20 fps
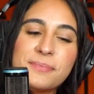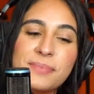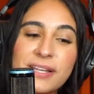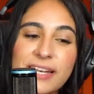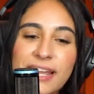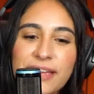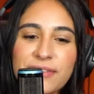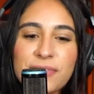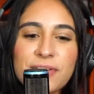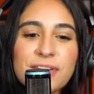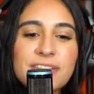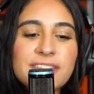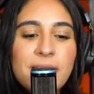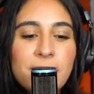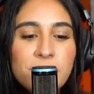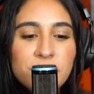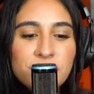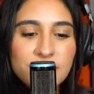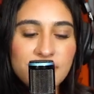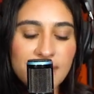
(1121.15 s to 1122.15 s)
But like for
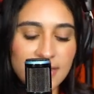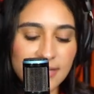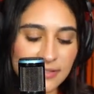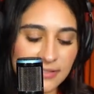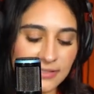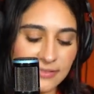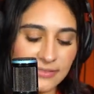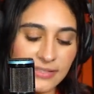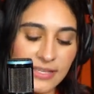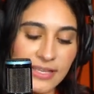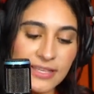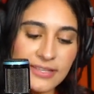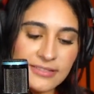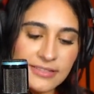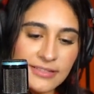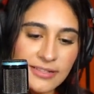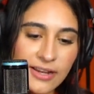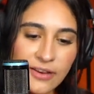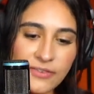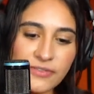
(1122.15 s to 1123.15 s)
example, like he's
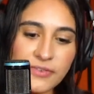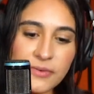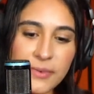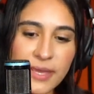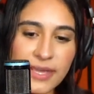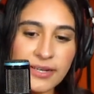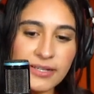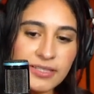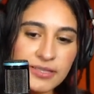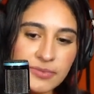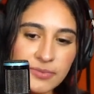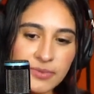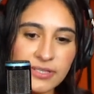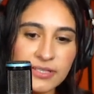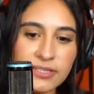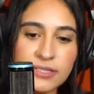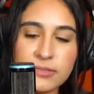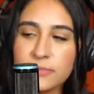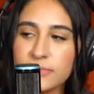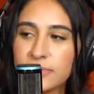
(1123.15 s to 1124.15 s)
an alpha man. He's been
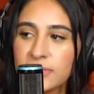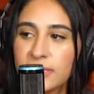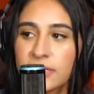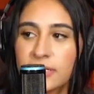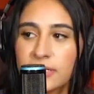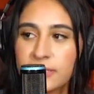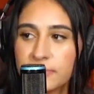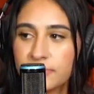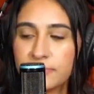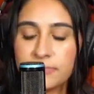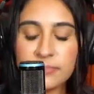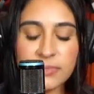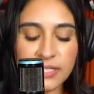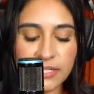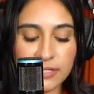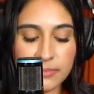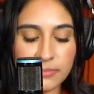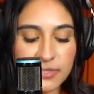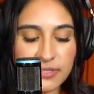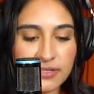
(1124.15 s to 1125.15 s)
in the media
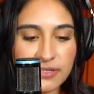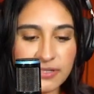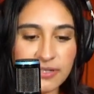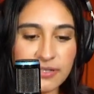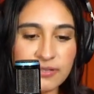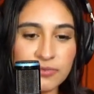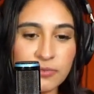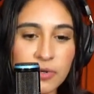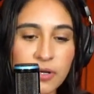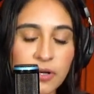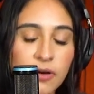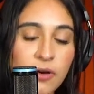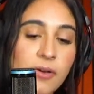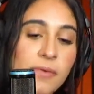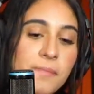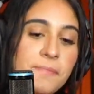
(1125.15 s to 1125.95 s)
media business as well.